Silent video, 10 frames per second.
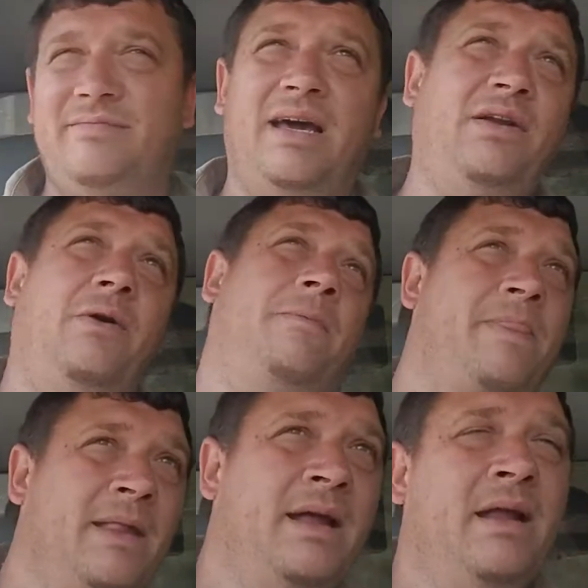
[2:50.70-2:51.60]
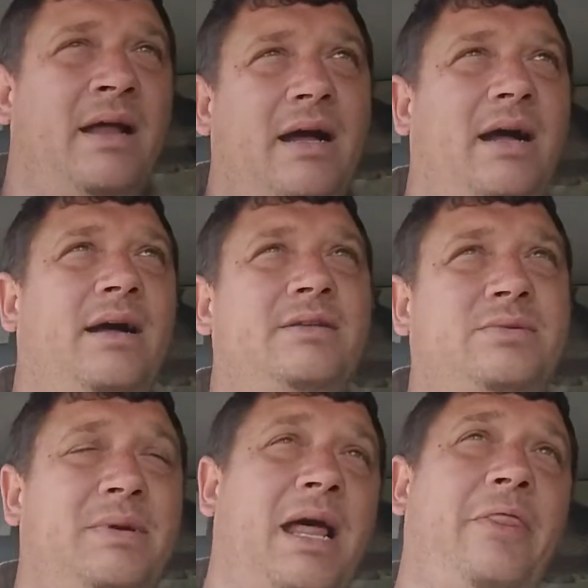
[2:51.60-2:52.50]
I don't know.
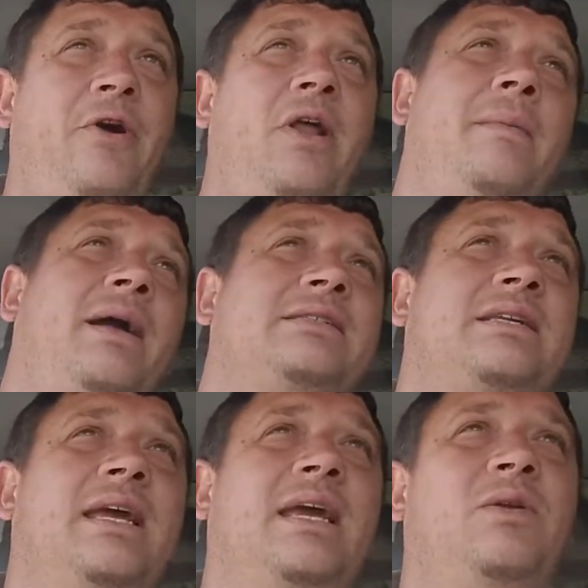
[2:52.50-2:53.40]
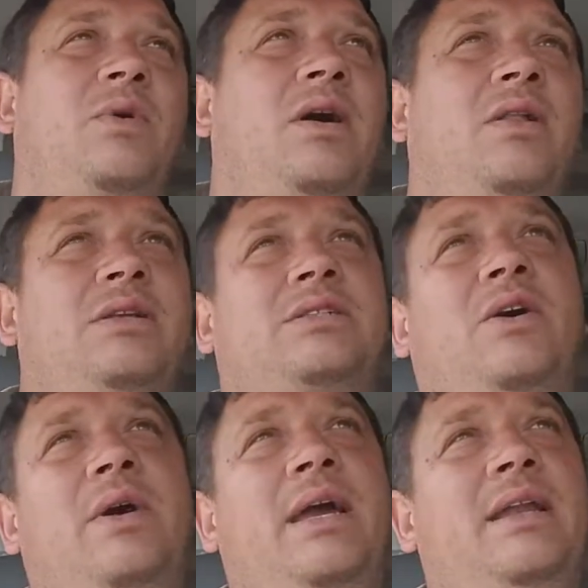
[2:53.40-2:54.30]
But I thought about saying, well, let's
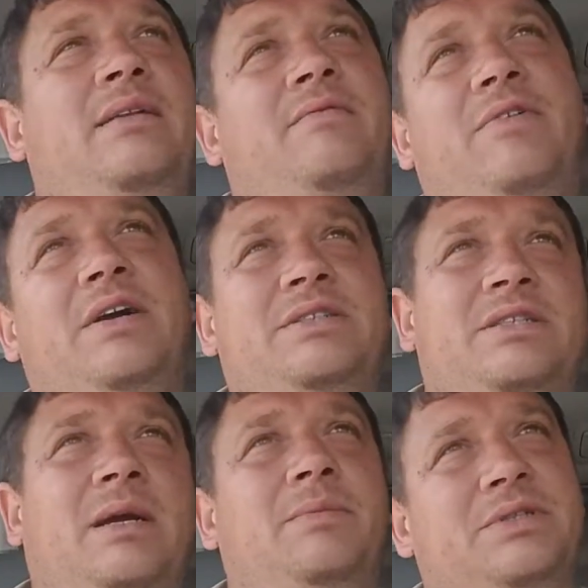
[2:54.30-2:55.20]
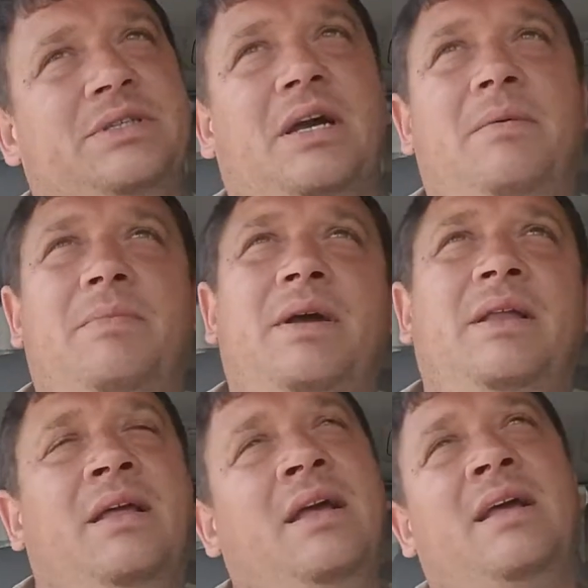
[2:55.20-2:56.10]
go ahead and fudge the number some, but
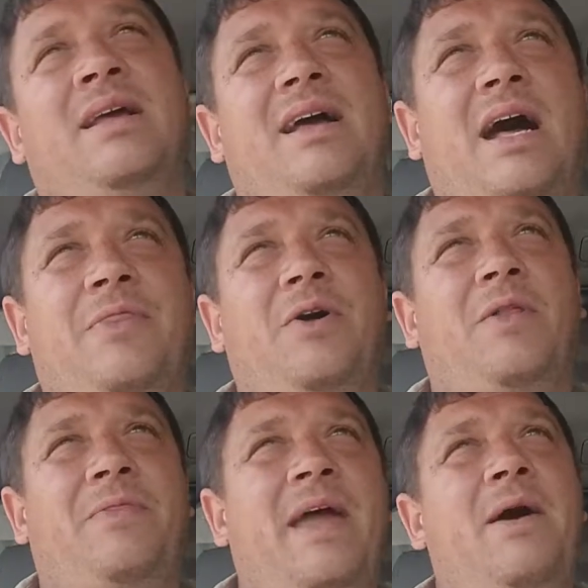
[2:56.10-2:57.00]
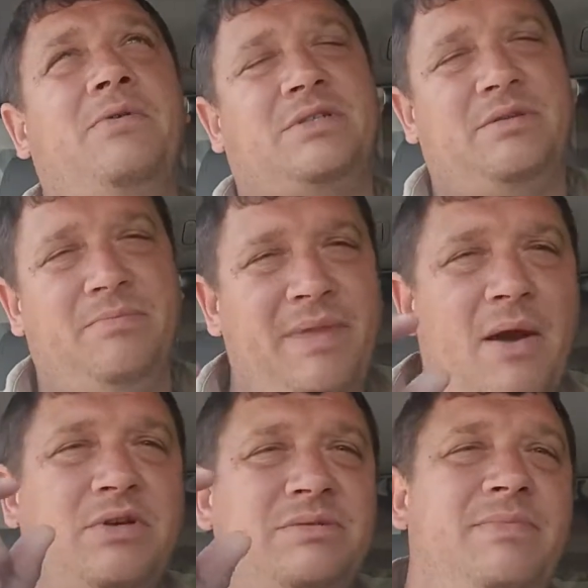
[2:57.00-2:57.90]
I thought that
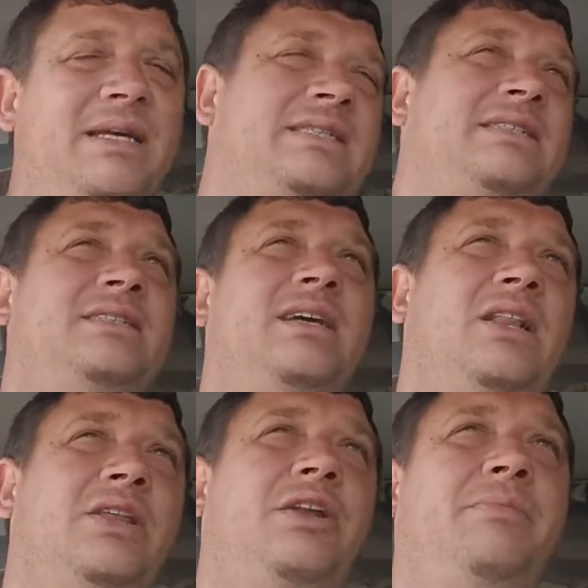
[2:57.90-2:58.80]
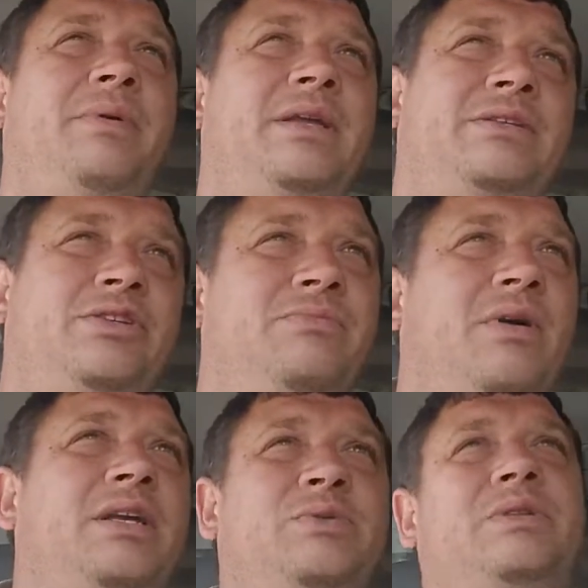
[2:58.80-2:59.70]
was messing a little bit too
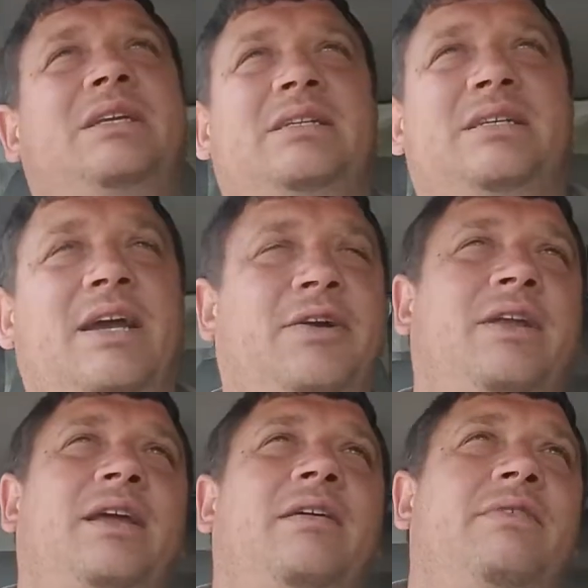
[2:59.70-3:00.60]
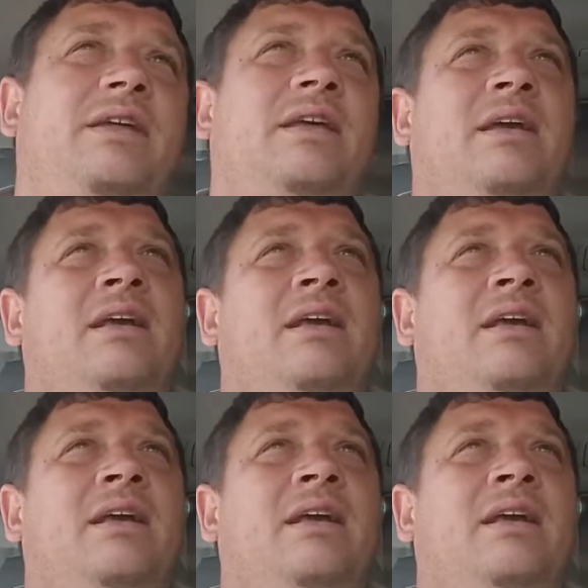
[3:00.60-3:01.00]
much with the integrity of it.